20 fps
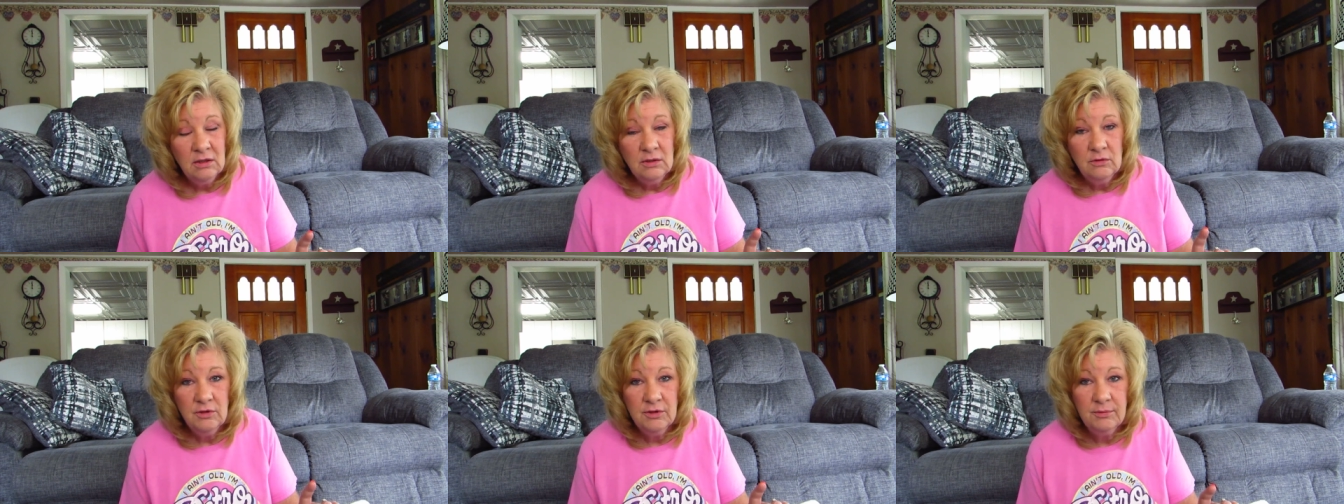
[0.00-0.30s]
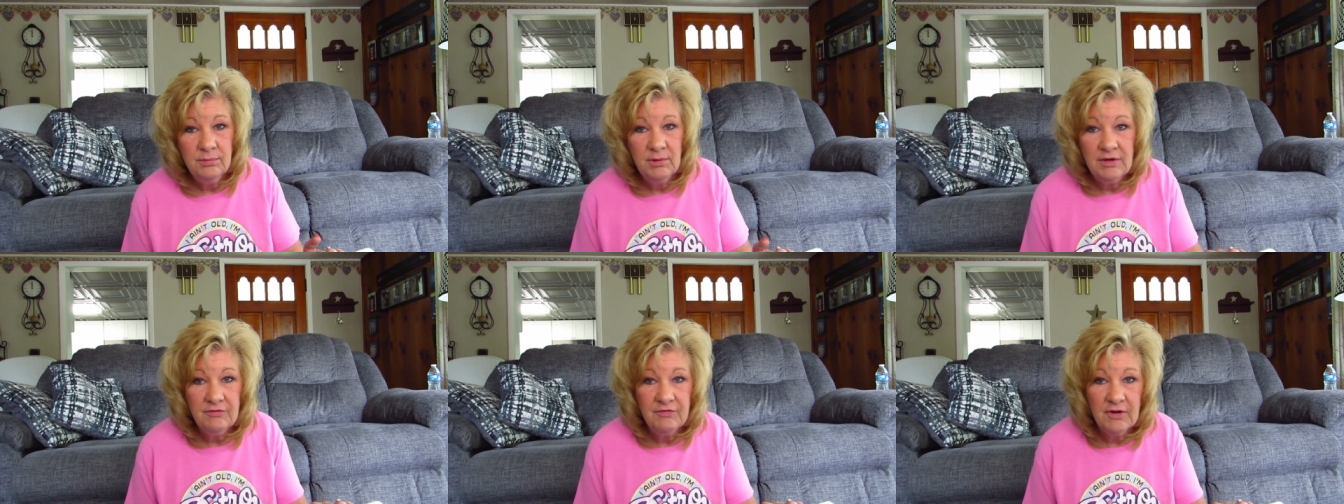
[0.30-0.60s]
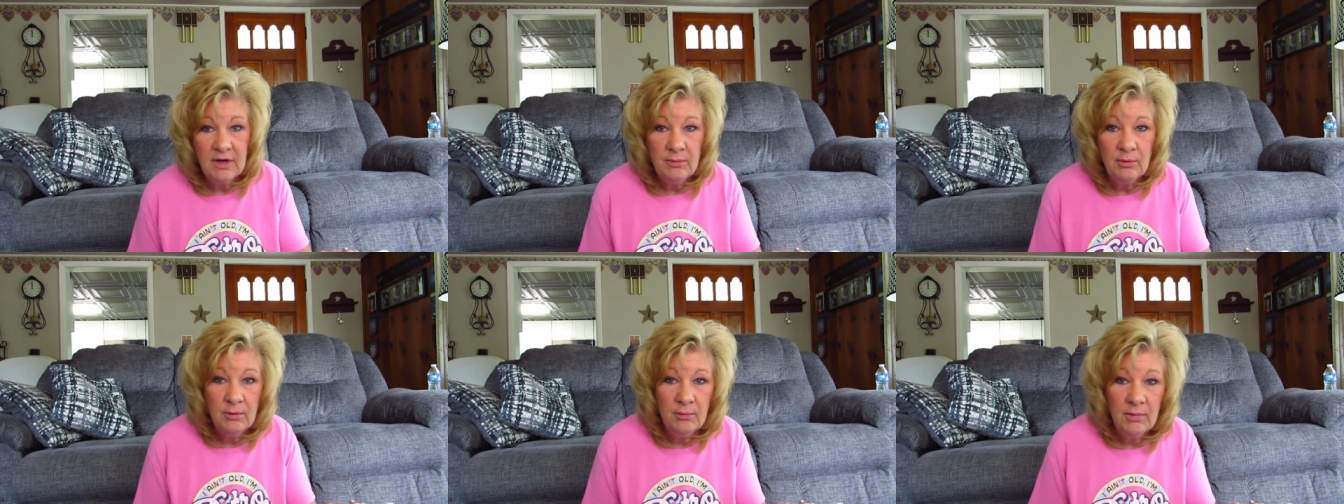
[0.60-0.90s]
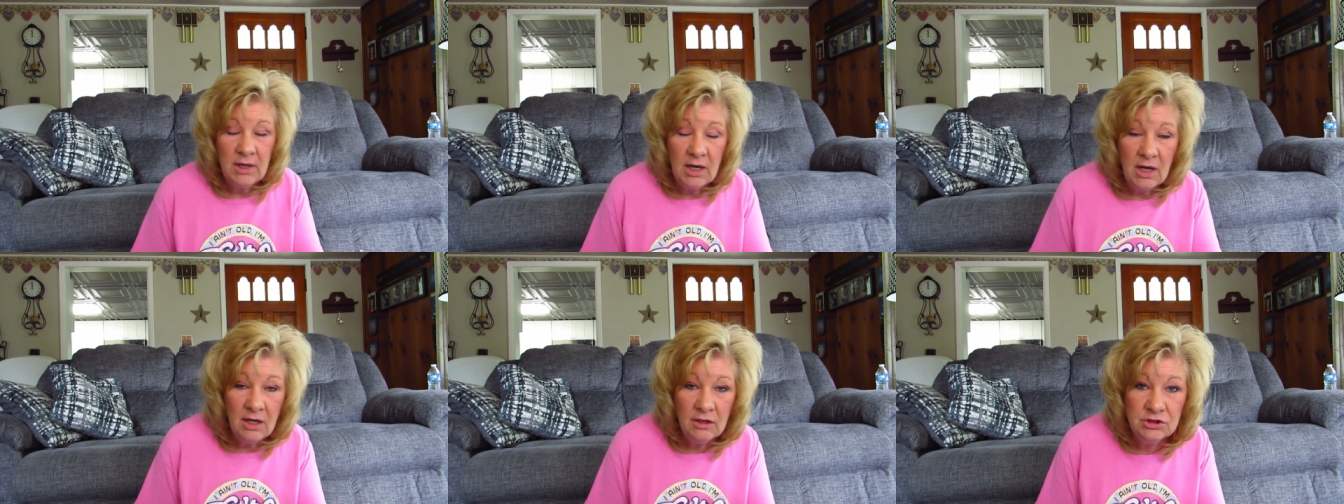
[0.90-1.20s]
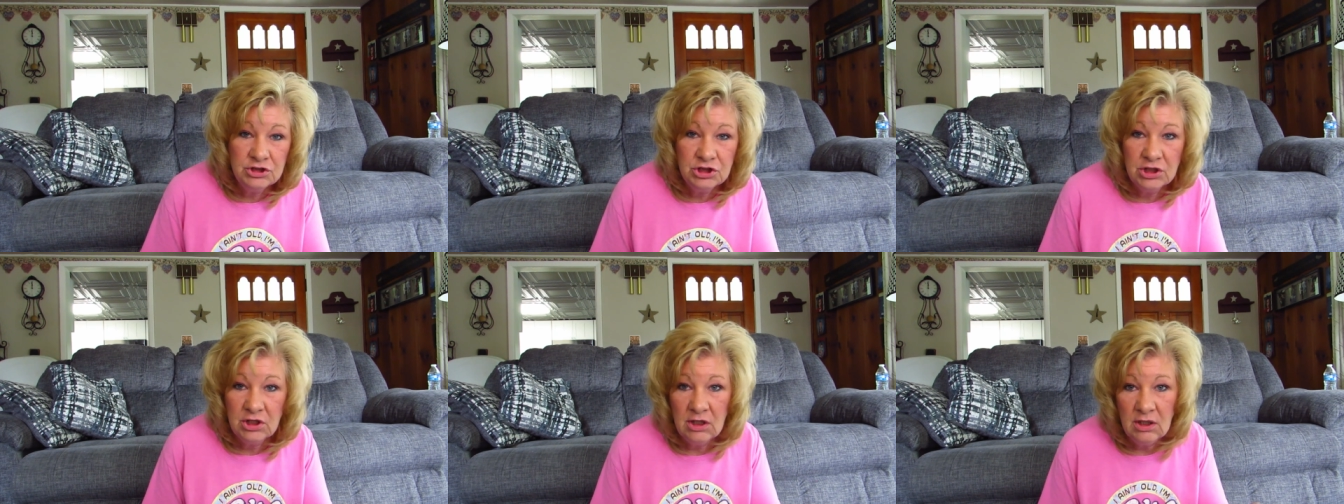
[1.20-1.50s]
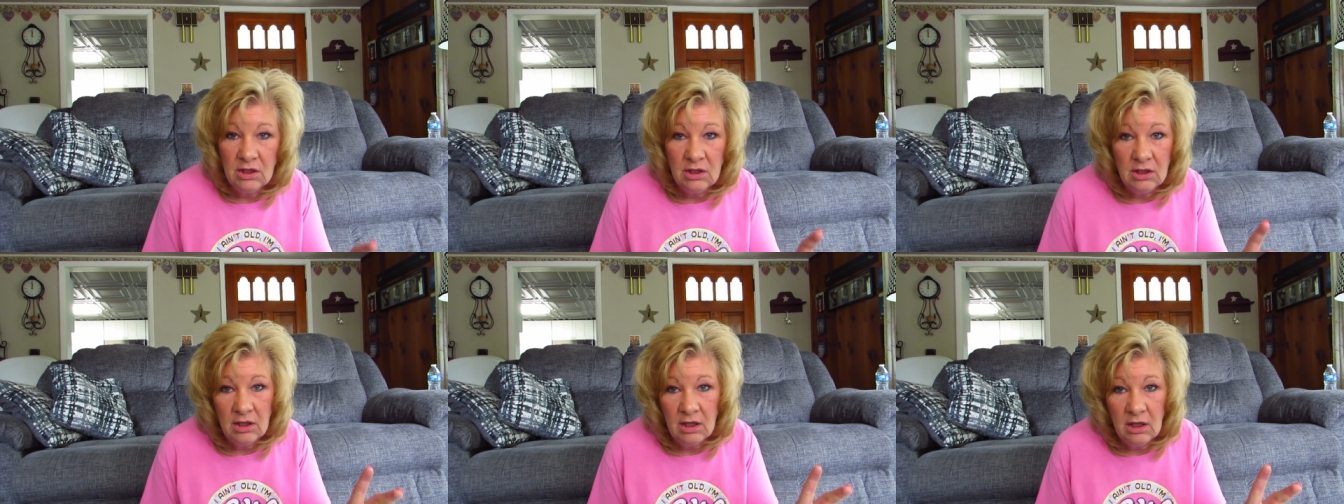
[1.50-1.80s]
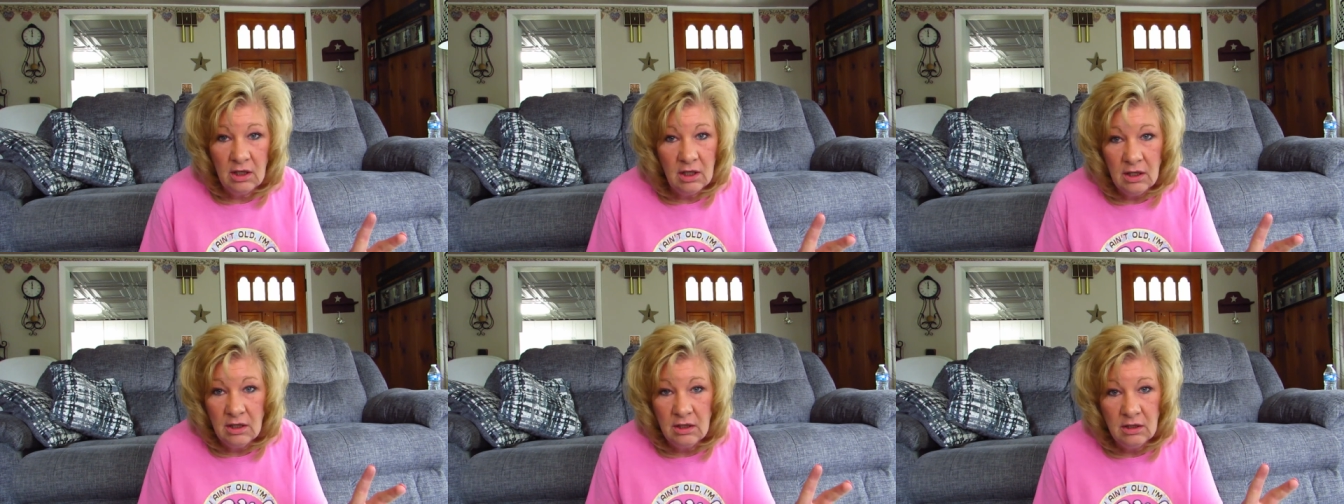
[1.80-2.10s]
with my
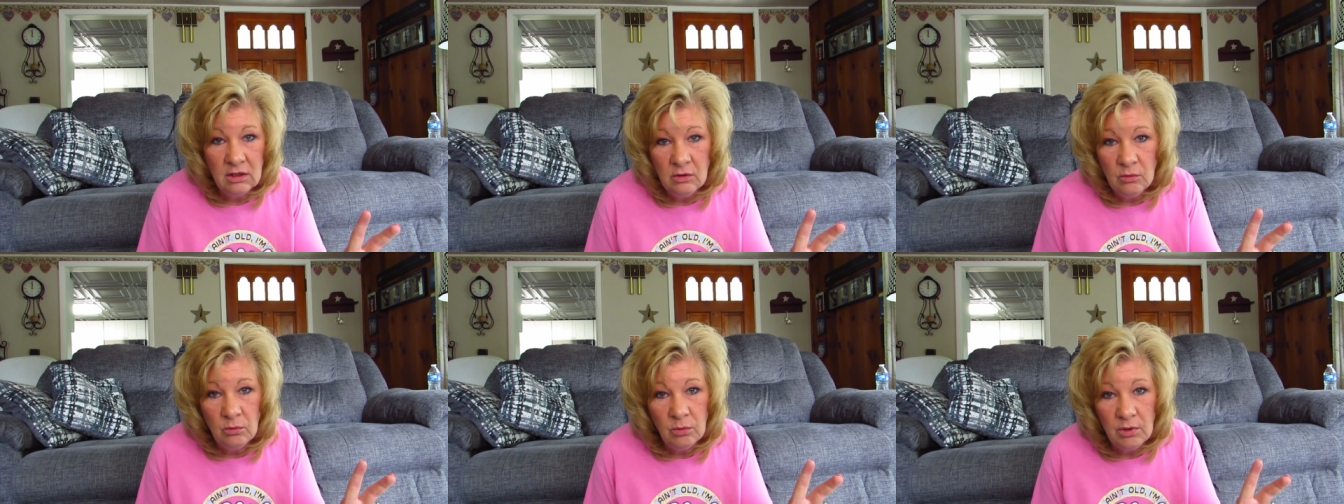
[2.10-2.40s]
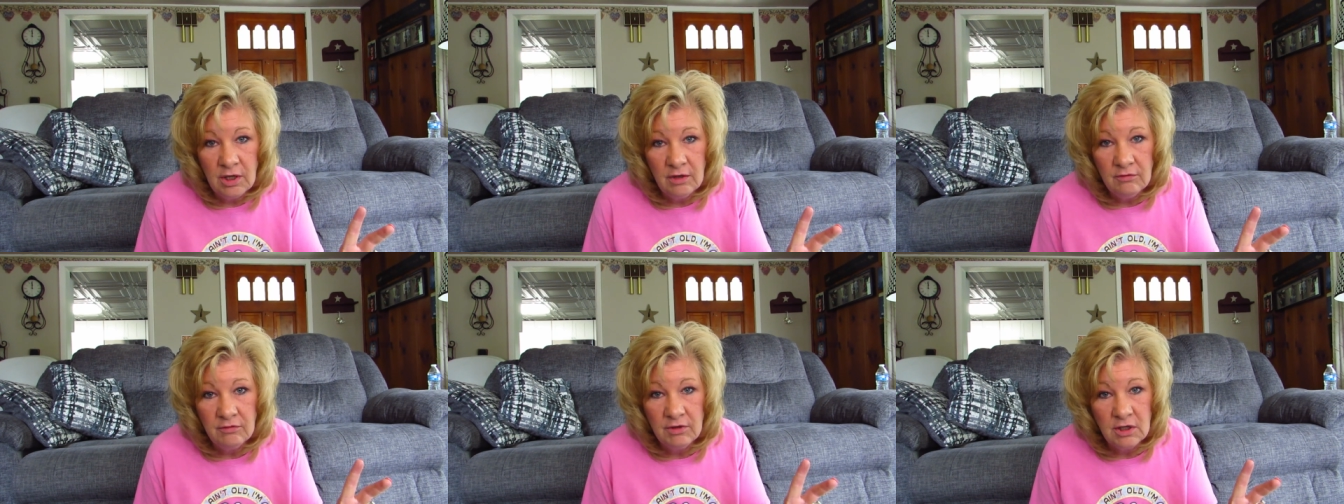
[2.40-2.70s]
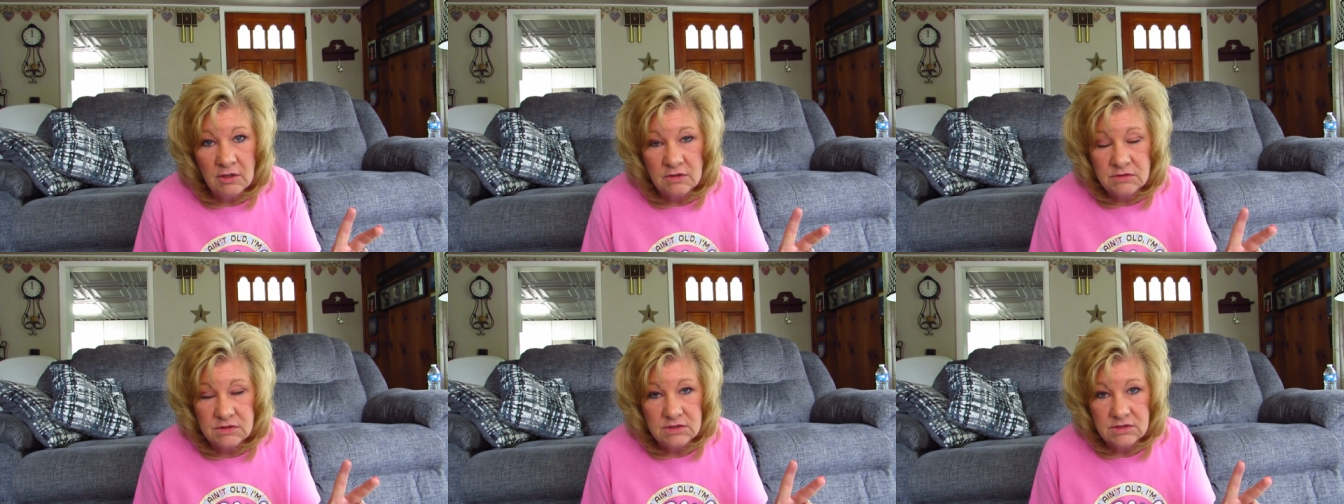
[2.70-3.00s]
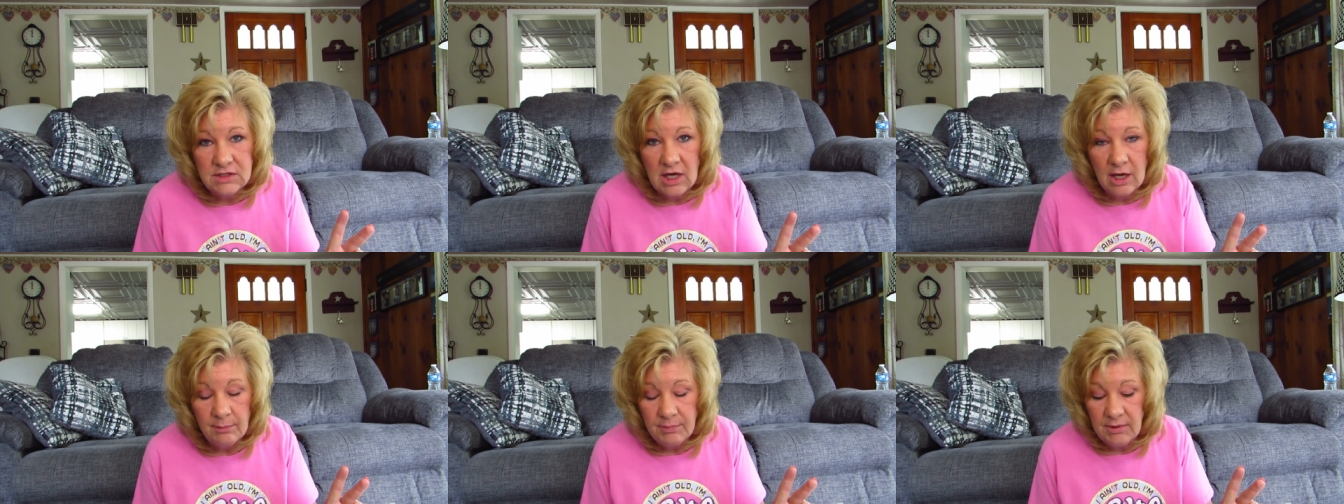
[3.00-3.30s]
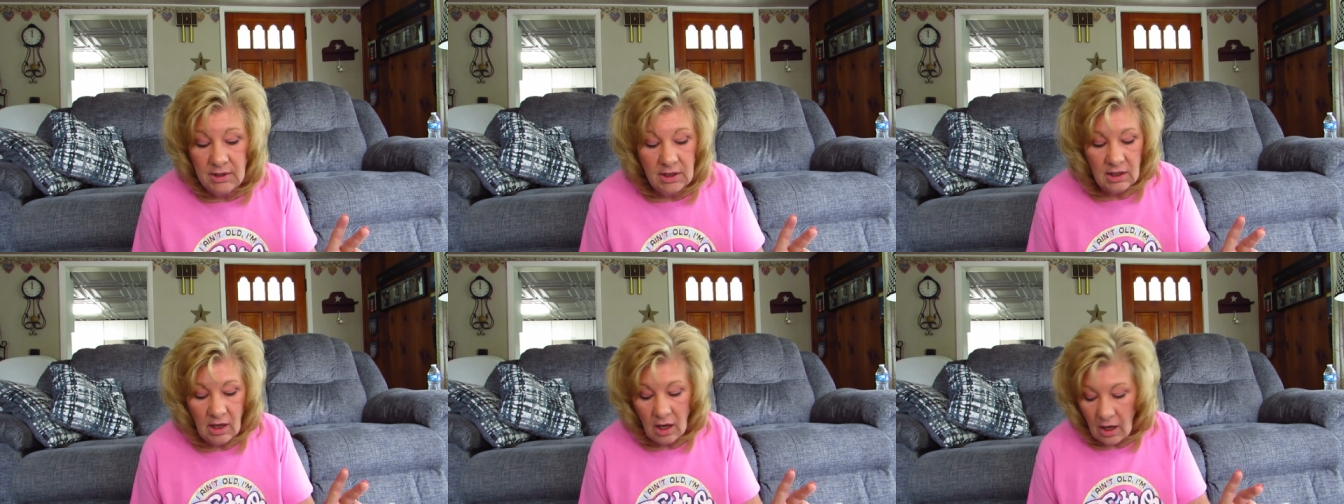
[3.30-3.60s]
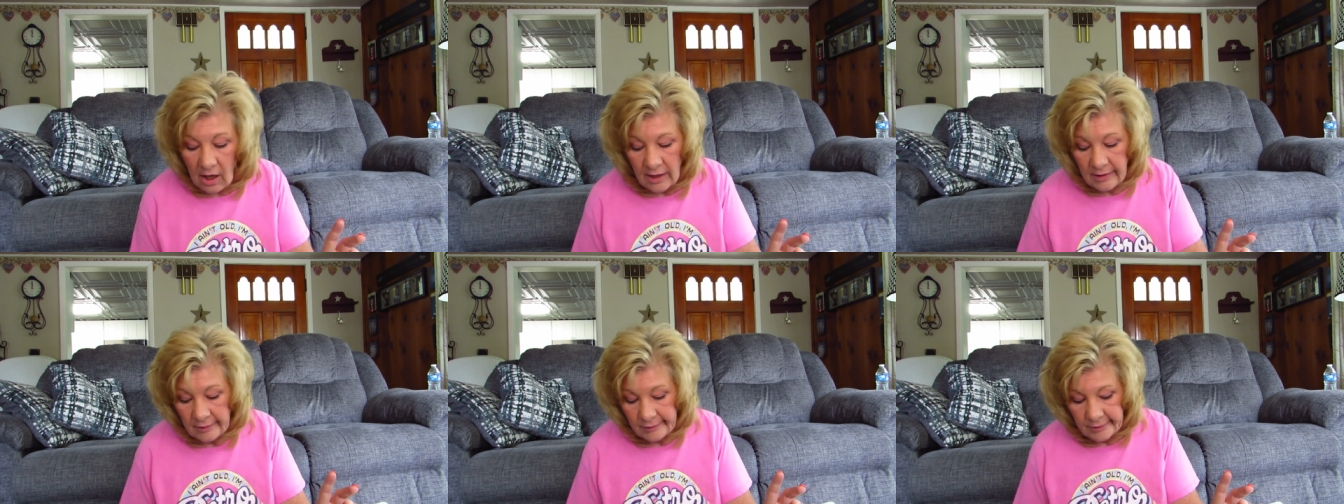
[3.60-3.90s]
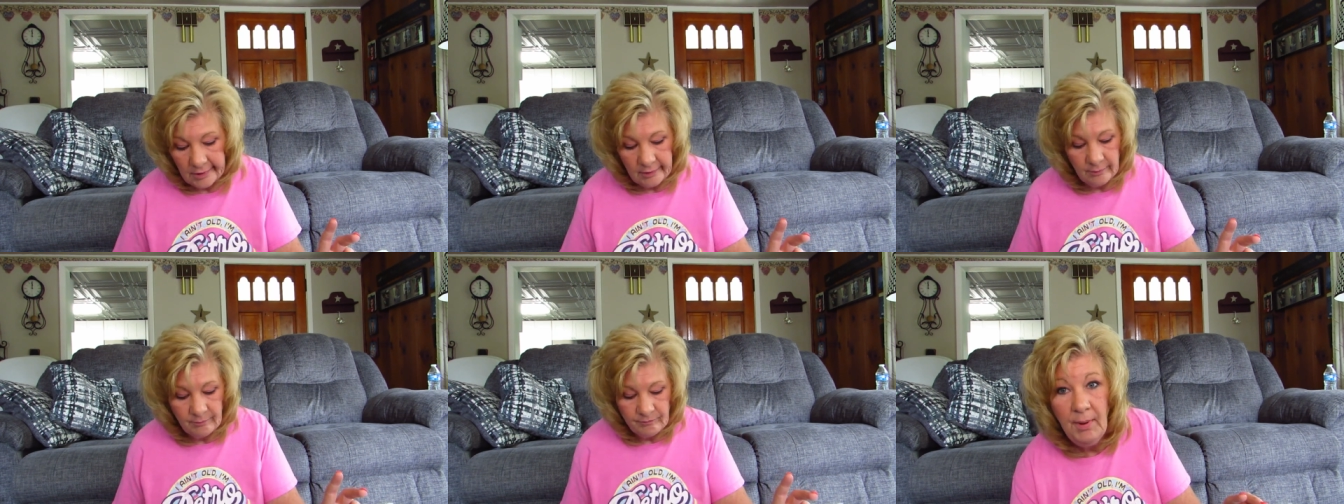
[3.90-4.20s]
fibromyalgia and whatever else is happening. I don't know.